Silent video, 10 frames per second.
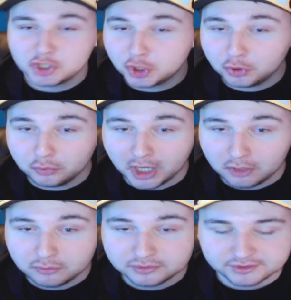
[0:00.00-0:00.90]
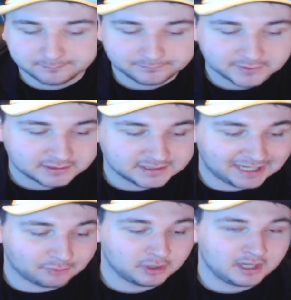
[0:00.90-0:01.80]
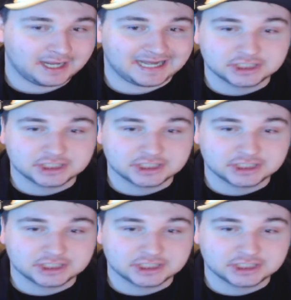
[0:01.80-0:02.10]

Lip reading: Who knows? Now, I